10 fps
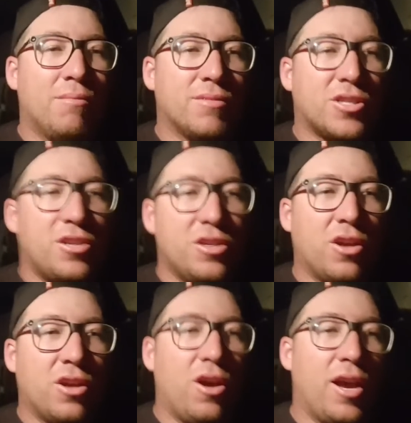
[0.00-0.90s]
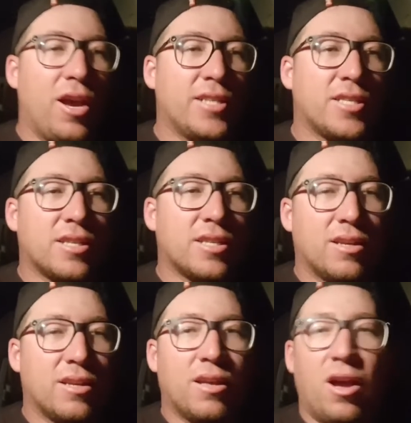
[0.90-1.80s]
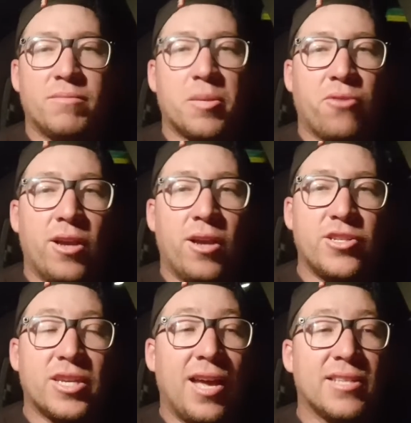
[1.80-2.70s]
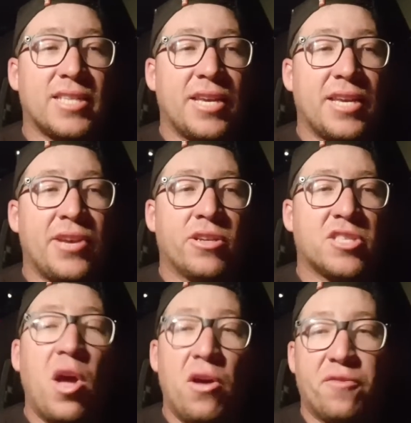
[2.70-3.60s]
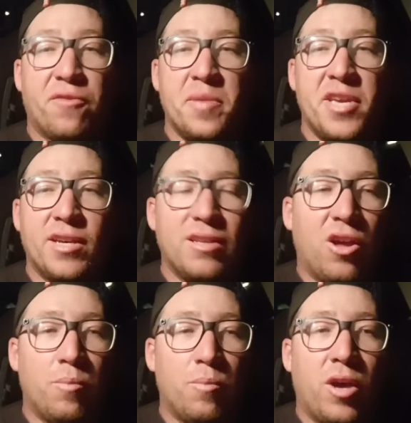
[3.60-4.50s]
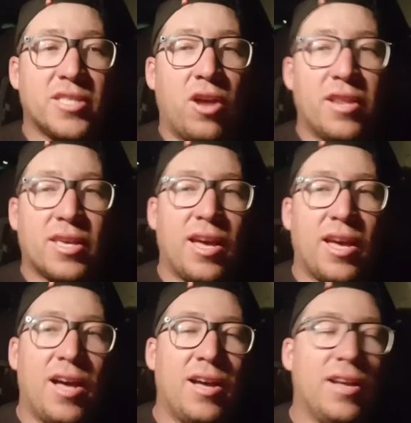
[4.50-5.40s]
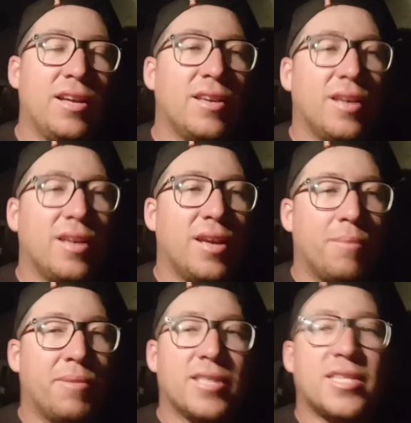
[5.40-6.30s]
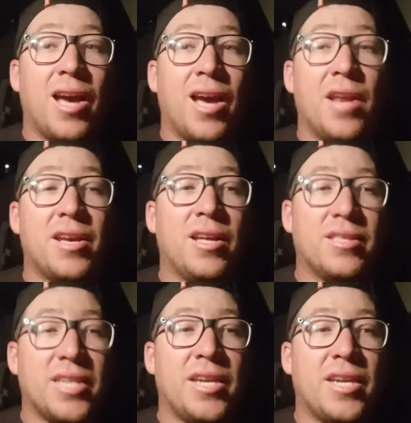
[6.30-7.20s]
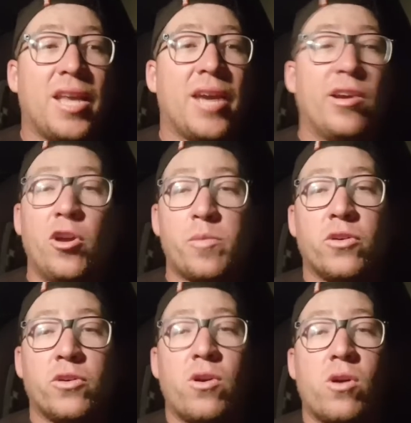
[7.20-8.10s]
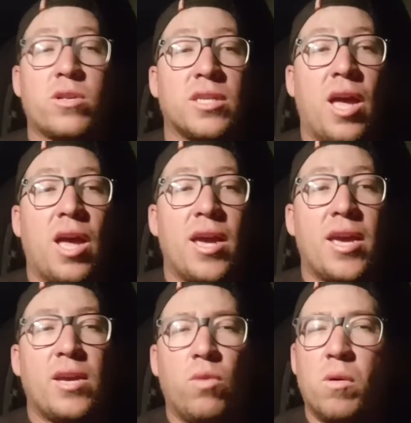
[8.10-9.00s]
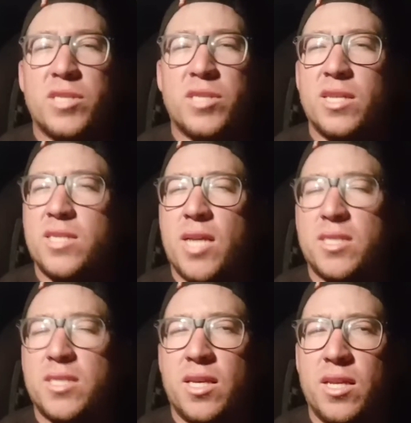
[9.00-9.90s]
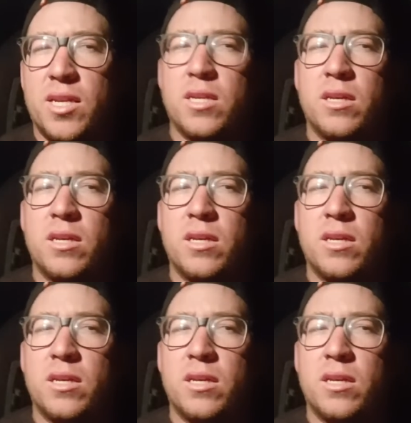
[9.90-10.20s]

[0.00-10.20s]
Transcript: So you guys, I'm surprised you can't see her smile from here on my side of the car. But Tiana did a home cooked, a Tuscan